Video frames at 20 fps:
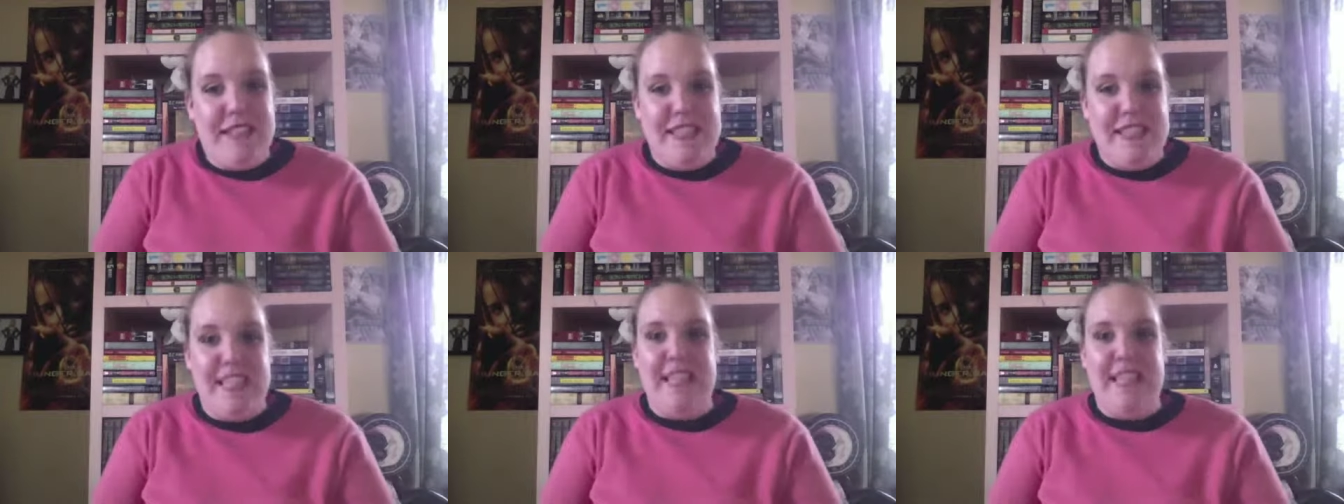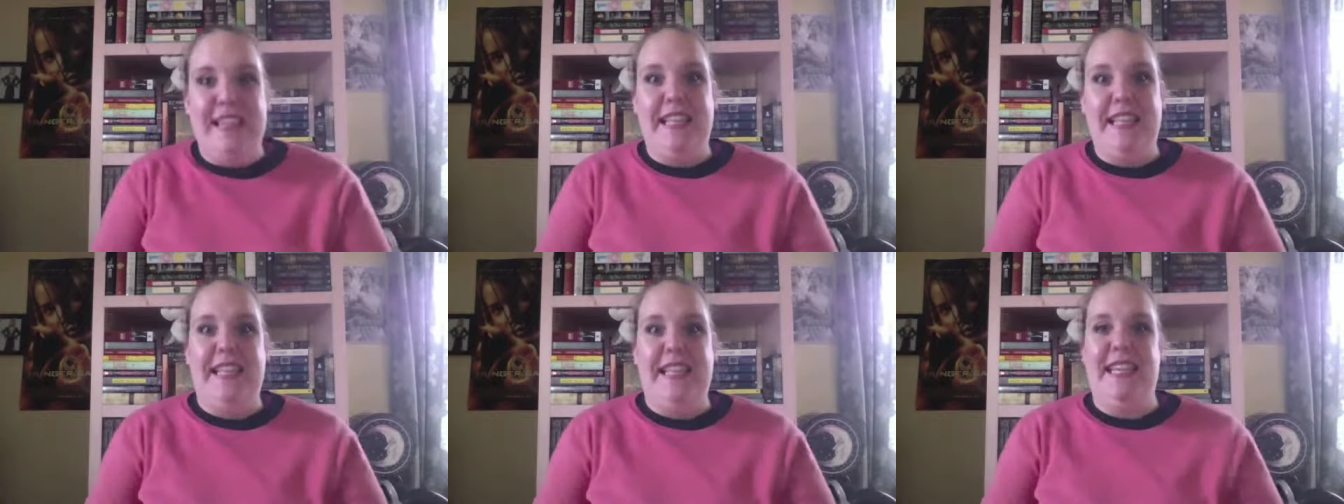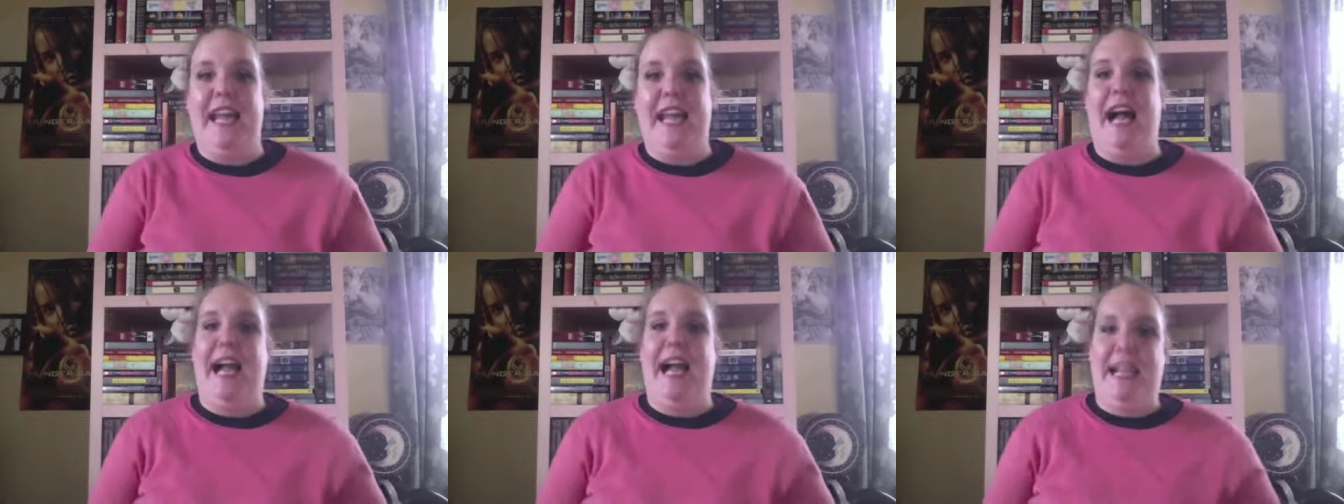
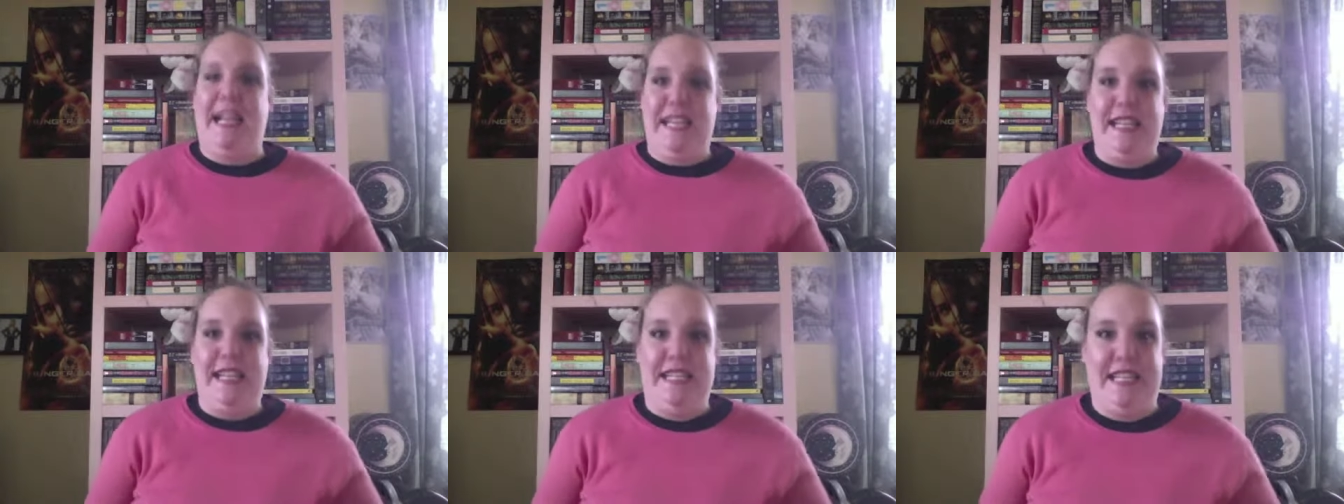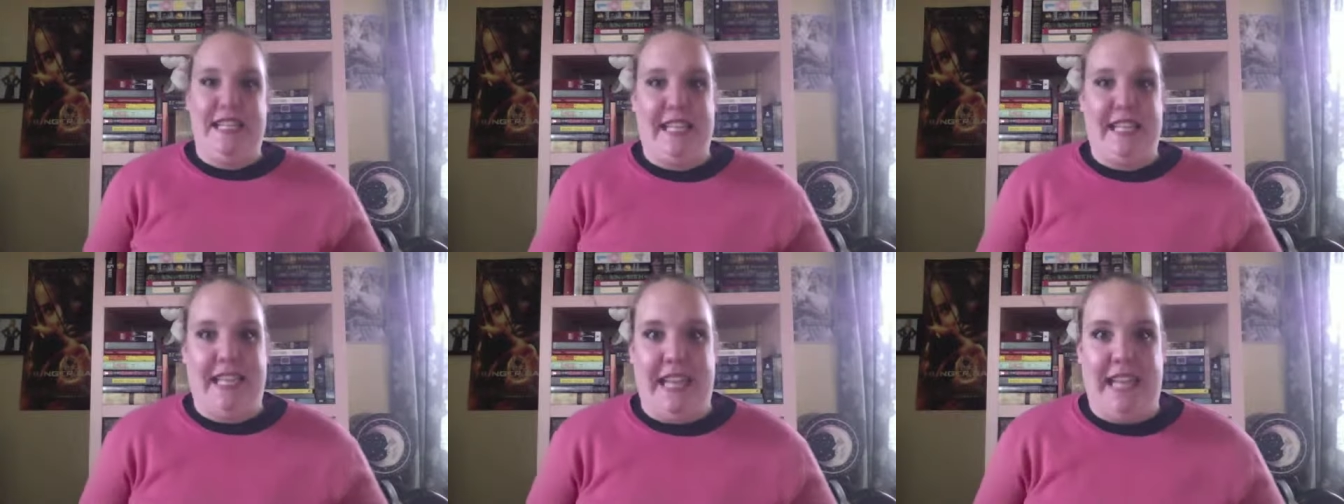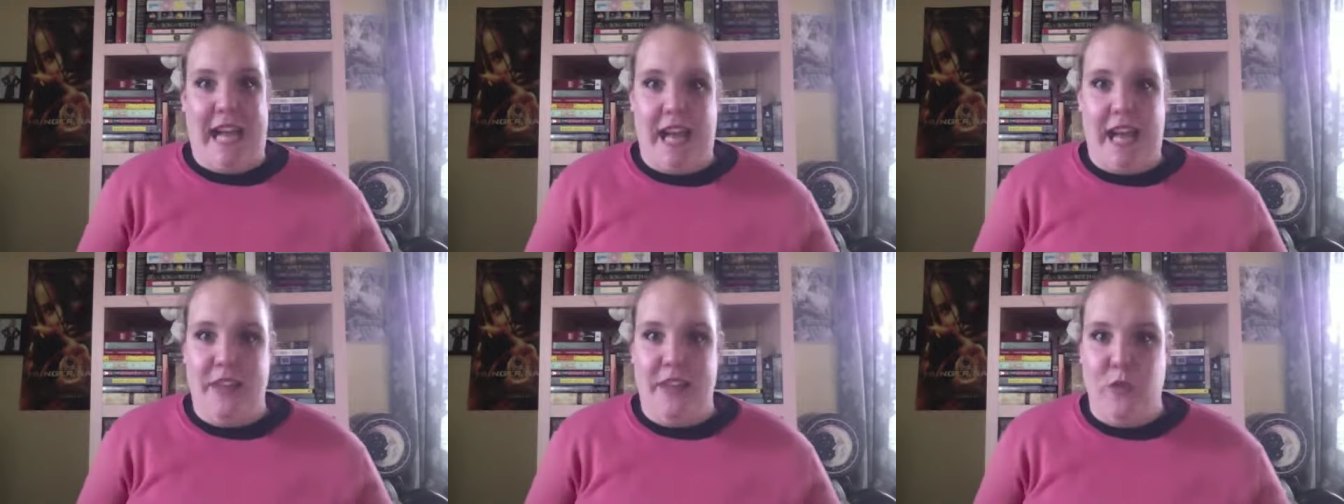basically, I need
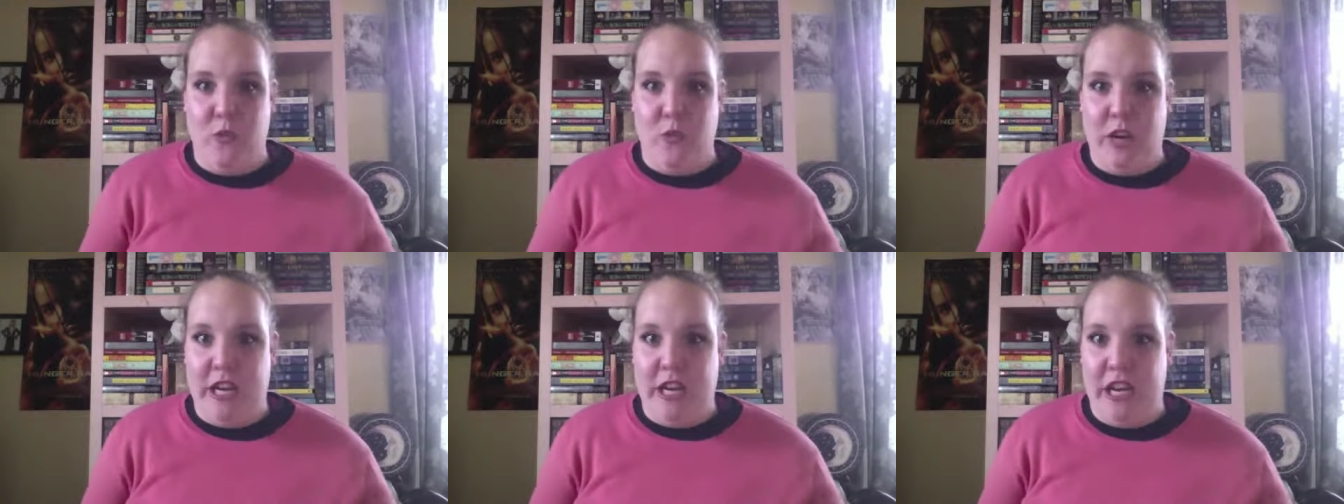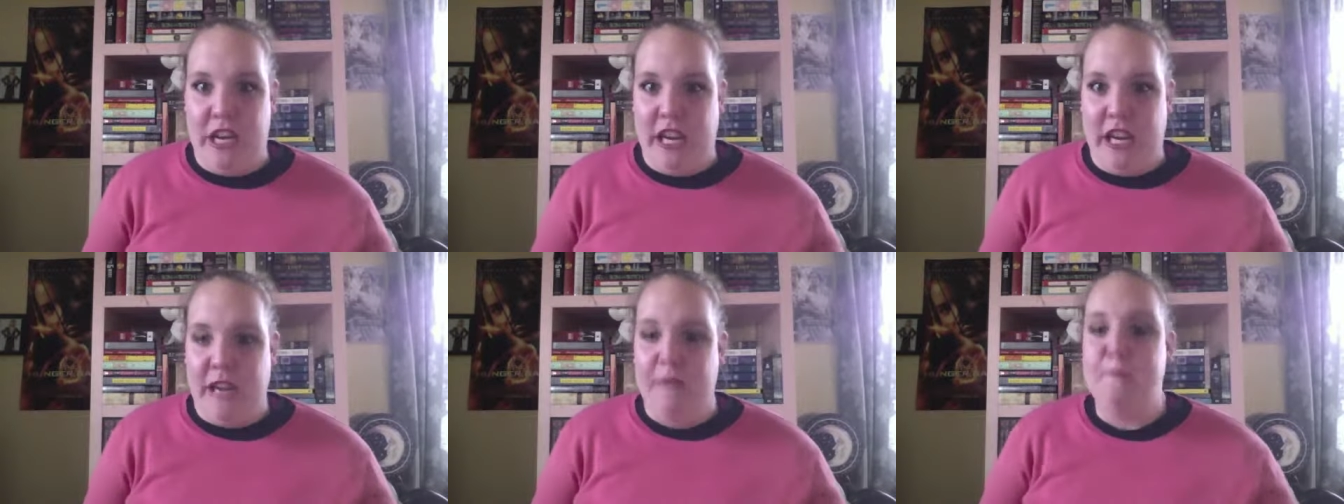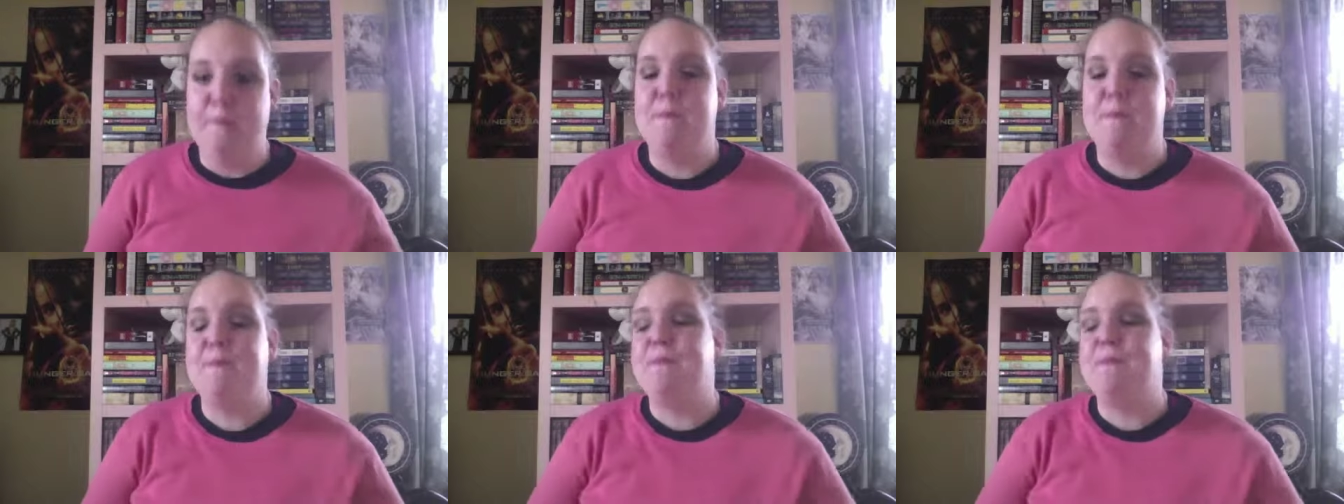to get on the
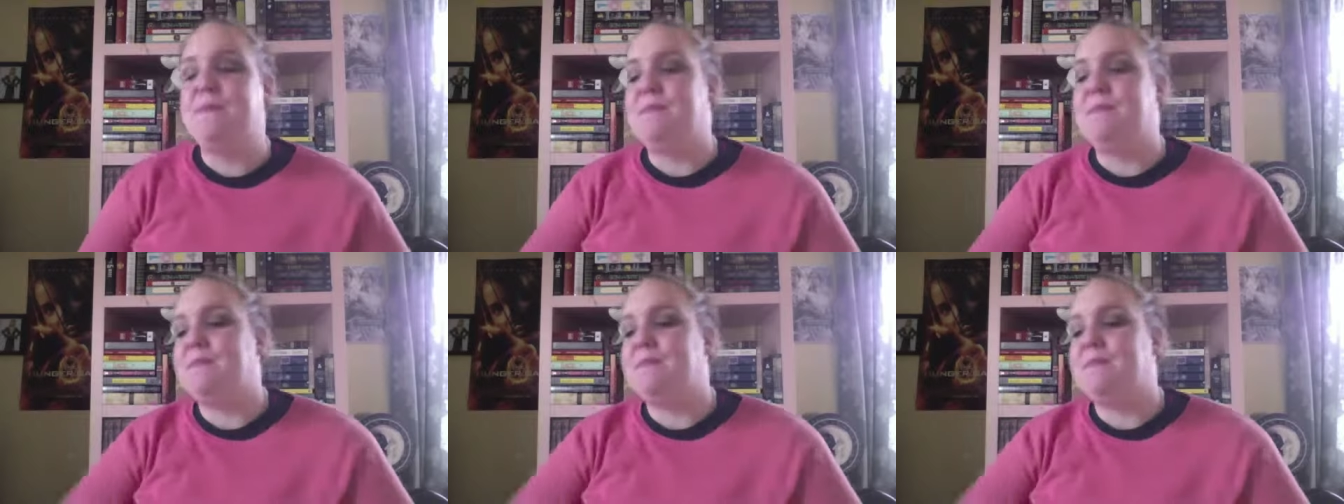reading.